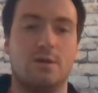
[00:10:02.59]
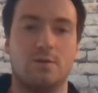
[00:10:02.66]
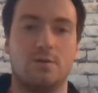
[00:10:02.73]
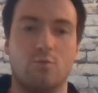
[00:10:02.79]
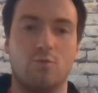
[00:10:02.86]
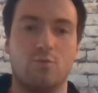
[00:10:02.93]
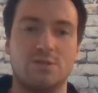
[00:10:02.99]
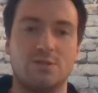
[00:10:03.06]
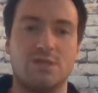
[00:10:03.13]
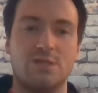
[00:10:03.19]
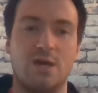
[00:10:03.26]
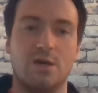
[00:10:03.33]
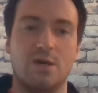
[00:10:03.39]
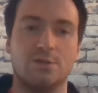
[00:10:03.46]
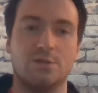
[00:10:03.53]
What
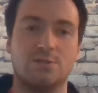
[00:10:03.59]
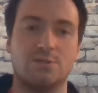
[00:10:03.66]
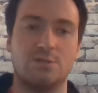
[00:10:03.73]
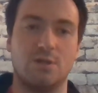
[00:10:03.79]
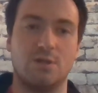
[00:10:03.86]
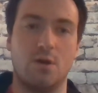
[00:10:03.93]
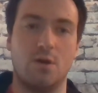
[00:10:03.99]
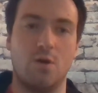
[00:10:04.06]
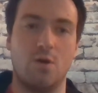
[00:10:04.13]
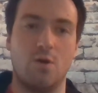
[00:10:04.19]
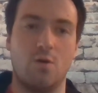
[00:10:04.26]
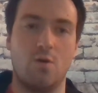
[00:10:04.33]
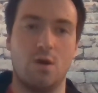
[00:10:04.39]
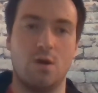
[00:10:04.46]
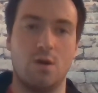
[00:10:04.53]
else?
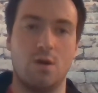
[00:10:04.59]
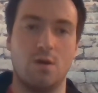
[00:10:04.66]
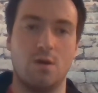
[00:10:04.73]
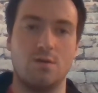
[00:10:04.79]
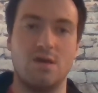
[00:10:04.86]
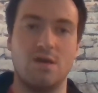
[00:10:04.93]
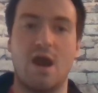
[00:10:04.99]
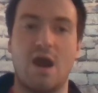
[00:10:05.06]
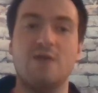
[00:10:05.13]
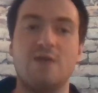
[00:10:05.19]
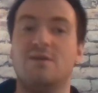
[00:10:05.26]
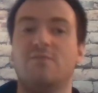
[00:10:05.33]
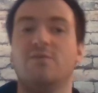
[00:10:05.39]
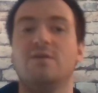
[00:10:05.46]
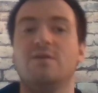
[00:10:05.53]
So, yeah, I
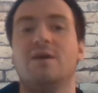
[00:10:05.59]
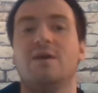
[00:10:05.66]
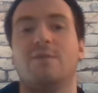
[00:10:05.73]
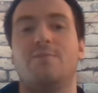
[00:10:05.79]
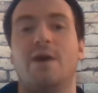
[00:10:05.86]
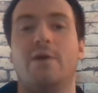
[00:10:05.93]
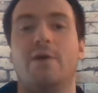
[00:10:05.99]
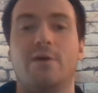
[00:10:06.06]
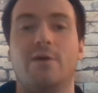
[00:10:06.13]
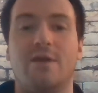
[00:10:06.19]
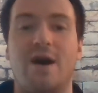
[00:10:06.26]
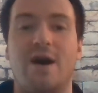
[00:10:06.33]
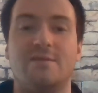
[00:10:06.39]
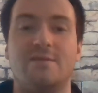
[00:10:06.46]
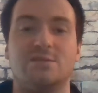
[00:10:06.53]
definitely like Capella a
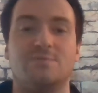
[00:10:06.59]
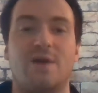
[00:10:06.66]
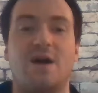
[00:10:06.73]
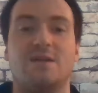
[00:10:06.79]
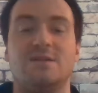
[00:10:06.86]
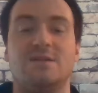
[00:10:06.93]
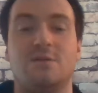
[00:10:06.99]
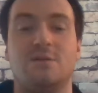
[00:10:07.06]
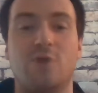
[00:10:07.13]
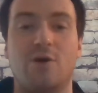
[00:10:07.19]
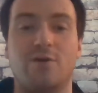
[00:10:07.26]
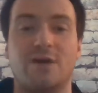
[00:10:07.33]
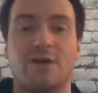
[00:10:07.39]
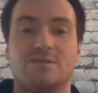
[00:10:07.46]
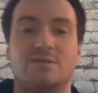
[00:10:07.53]
lot in this spot. He did
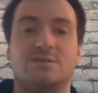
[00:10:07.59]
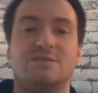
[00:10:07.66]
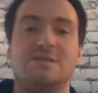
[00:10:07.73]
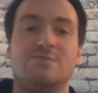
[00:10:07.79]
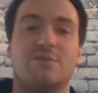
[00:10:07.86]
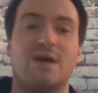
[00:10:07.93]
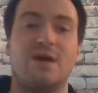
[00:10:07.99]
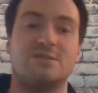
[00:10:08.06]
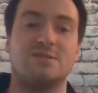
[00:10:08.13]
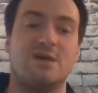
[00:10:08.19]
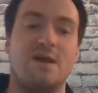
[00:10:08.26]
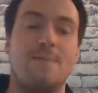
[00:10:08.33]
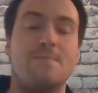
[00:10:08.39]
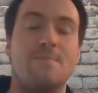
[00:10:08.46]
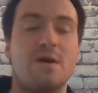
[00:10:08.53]
well against this team last
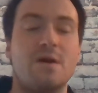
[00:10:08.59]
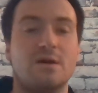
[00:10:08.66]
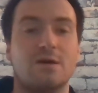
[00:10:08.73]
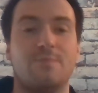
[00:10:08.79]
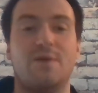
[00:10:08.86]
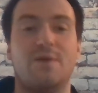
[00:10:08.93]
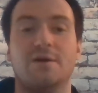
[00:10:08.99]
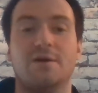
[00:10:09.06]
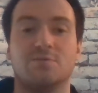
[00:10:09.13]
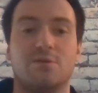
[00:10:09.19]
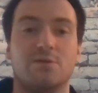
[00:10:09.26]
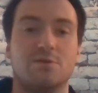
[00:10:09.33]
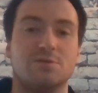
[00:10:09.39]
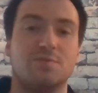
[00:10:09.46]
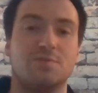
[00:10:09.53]
time. Capella is one
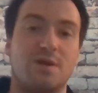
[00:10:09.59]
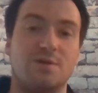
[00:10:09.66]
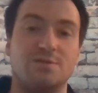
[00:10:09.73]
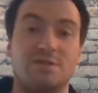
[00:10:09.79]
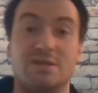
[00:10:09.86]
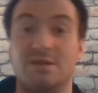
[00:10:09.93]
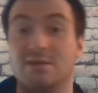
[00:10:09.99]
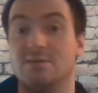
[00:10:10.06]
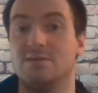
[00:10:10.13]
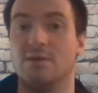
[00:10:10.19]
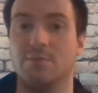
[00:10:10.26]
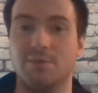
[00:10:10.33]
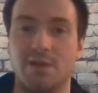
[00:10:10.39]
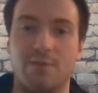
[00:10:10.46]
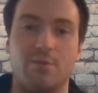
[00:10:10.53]
of those players who could get
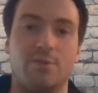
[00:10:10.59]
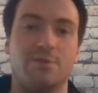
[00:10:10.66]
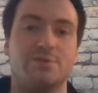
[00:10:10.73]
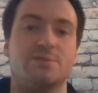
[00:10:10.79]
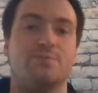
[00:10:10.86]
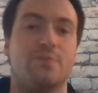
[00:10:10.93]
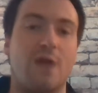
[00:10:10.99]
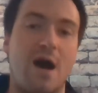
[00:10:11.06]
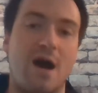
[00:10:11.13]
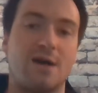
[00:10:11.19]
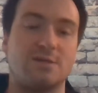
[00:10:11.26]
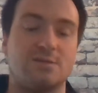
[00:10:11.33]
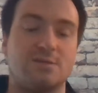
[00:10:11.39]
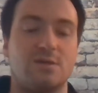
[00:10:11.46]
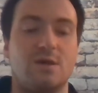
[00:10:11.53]
double-doubles,
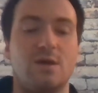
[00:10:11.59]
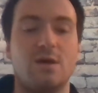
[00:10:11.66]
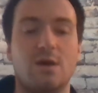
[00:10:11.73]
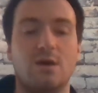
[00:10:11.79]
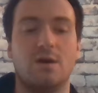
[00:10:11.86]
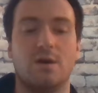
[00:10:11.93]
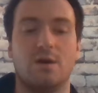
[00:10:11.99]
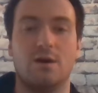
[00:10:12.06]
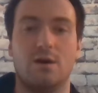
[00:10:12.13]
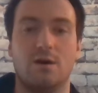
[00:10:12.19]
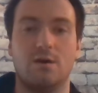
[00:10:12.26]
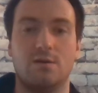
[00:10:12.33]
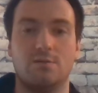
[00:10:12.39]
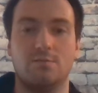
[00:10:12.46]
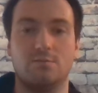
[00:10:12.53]
blocks,
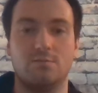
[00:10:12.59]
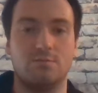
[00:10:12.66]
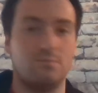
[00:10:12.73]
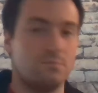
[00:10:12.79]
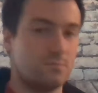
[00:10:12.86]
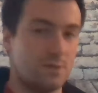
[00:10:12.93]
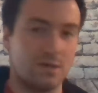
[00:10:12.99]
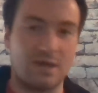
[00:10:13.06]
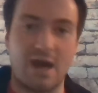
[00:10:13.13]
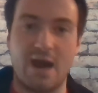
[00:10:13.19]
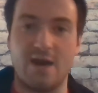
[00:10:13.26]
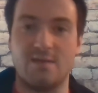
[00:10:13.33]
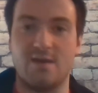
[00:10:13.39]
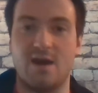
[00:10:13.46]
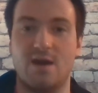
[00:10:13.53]
a
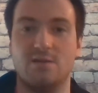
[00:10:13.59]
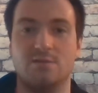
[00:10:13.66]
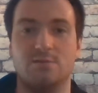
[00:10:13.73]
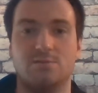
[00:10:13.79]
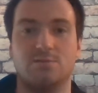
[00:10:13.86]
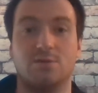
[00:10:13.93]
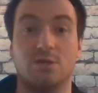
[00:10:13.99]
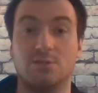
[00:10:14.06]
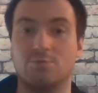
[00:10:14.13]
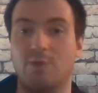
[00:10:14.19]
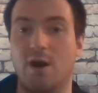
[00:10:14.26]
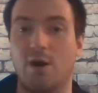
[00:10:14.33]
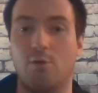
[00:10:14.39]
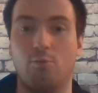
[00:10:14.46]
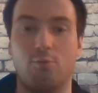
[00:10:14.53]
guy that does
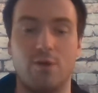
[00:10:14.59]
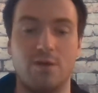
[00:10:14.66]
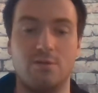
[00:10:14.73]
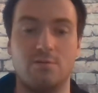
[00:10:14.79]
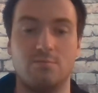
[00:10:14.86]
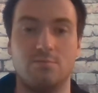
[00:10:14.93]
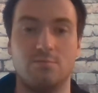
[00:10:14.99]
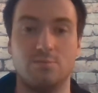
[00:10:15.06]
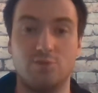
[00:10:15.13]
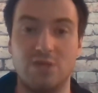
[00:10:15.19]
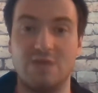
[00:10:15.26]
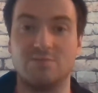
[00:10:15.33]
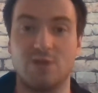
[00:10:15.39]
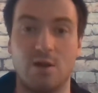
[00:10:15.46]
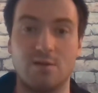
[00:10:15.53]
well when
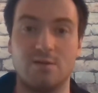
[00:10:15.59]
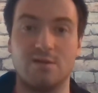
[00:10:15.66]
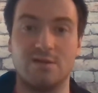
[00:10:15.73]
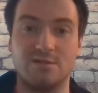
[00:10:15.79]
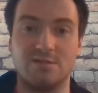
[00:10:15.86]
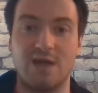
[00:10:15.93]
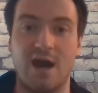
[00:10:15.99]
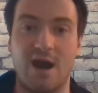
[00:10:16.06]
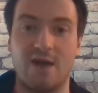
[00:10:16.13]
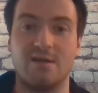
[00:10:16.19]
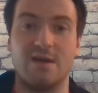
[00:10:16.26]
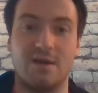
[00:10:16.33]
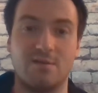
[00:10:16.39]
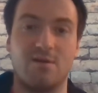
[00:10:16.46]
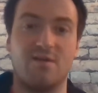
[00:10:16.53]
James Harden is on
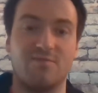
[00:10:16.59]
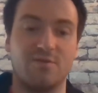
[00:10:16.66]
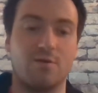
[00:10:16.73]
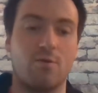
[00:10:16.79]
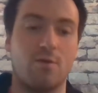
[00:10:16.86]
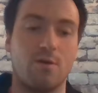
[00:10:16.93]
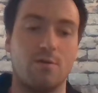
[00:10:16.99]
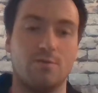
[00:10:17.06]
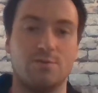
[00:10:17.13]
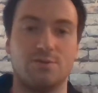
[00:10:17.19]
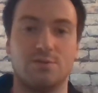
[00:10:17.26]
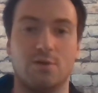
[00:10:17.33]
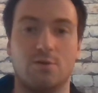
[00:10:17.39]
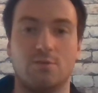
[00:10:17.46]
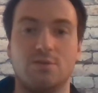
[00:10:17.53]
and off the court.
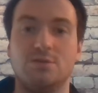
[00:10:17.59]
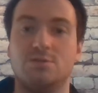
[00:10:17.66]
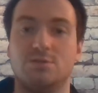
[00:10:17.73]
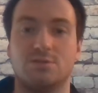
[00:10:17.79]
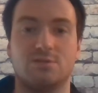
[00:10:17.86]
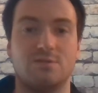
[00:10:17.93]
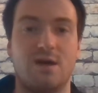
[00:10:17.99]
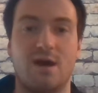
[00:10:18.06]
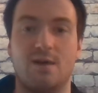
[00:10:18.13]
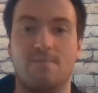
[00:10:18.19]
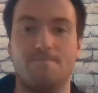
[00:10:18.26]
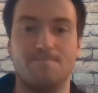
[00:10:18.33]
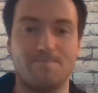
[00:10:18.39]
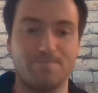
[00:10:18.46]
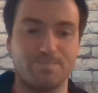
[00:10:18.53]
So he's just
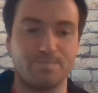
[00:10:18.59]
not...